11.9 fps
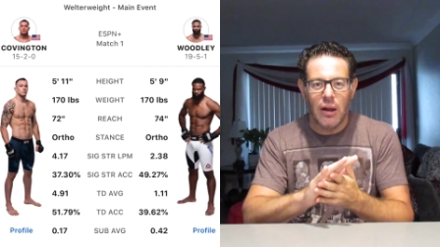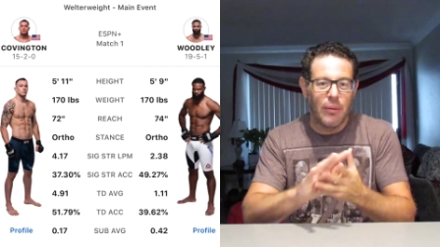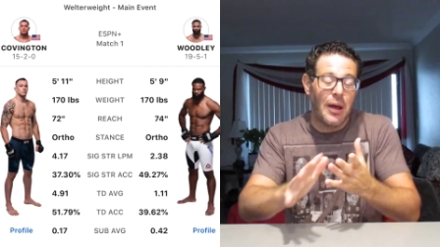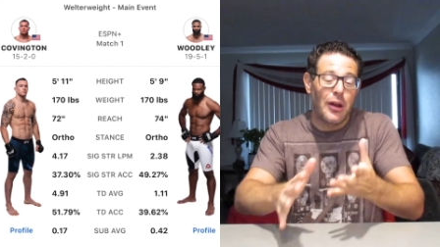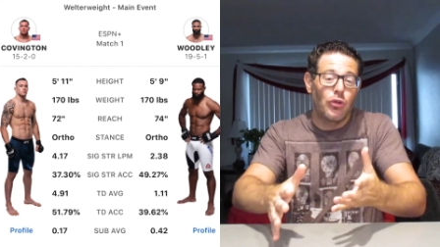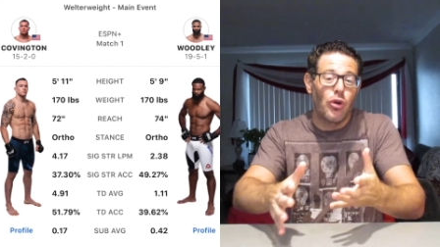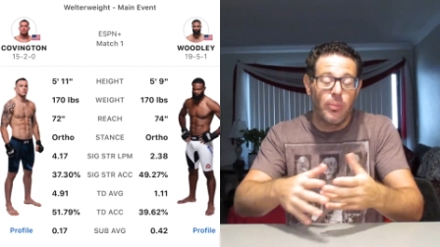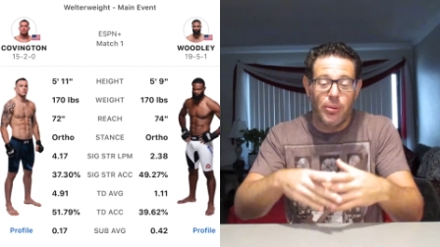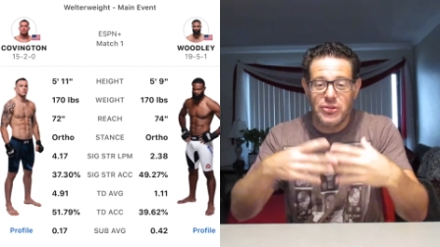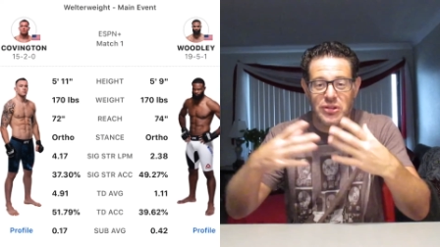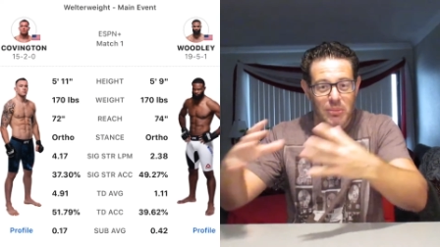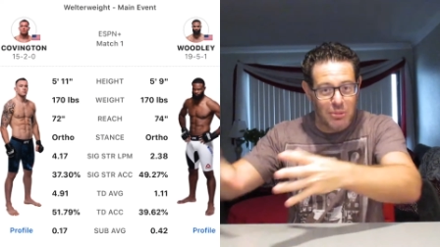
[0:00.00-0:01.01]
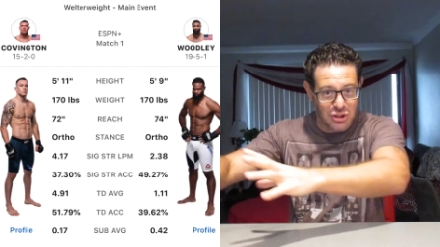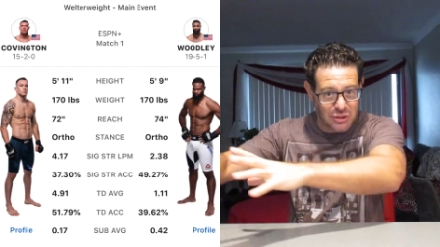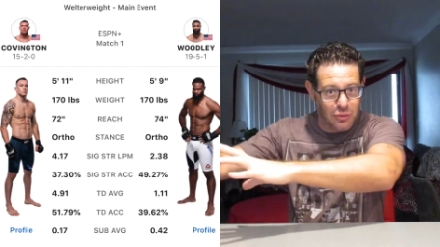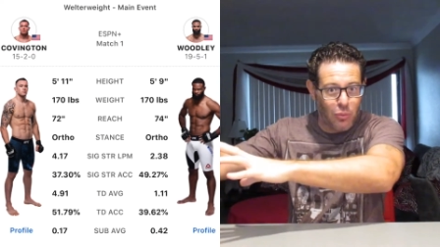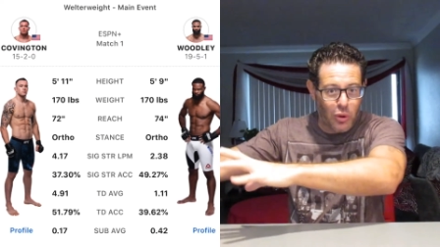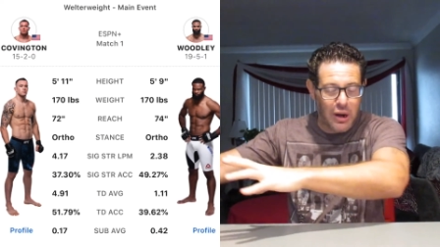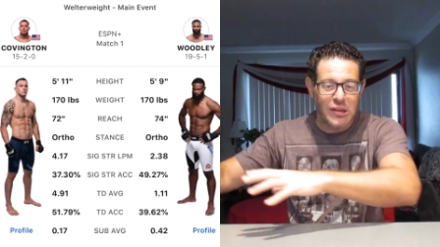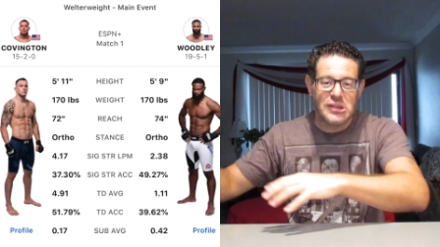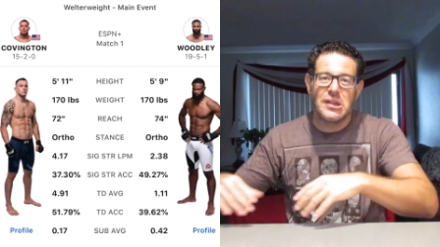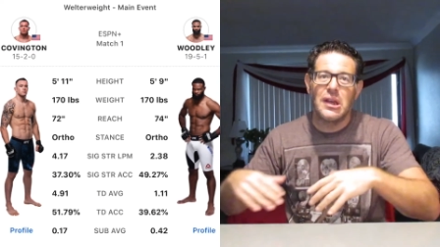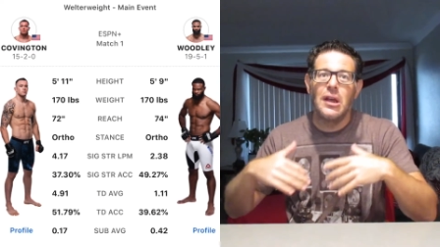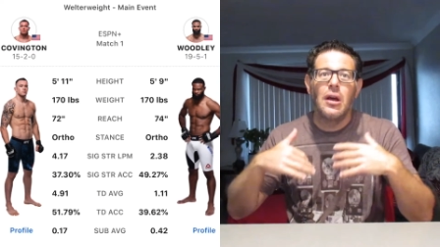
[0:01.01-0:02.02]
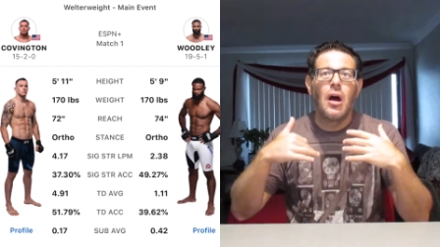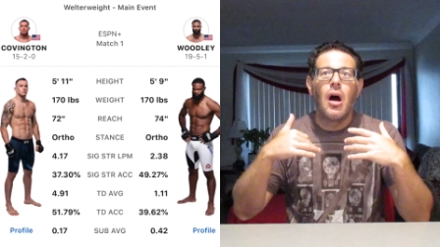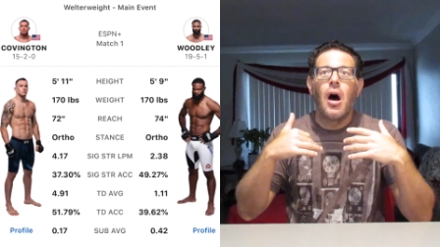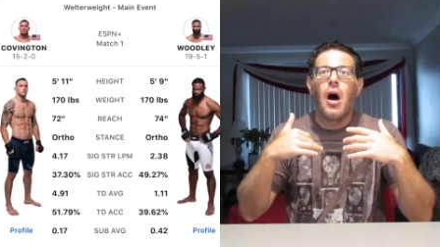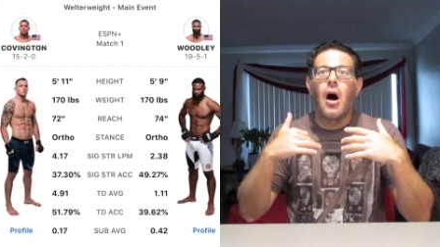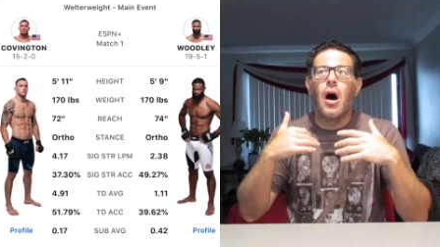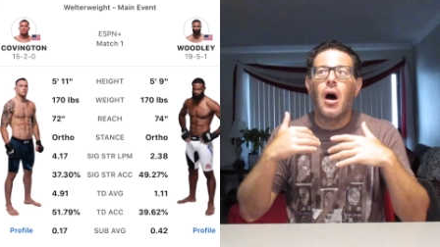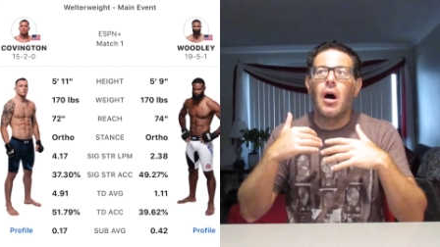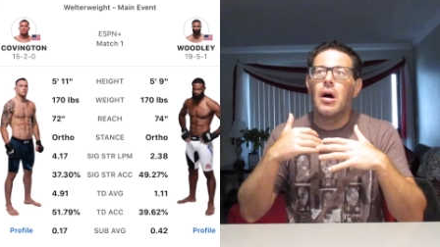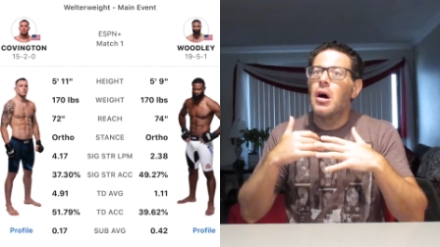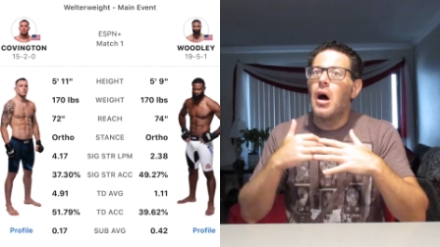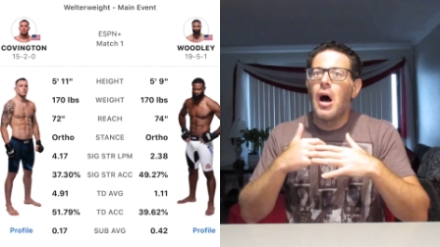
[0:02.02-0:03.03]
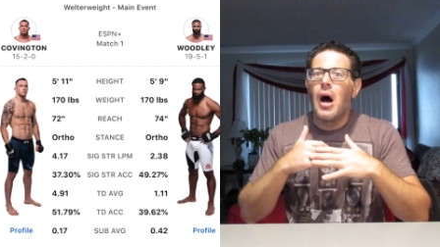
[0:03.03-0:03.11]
I don't know him personally, but just from what I see, I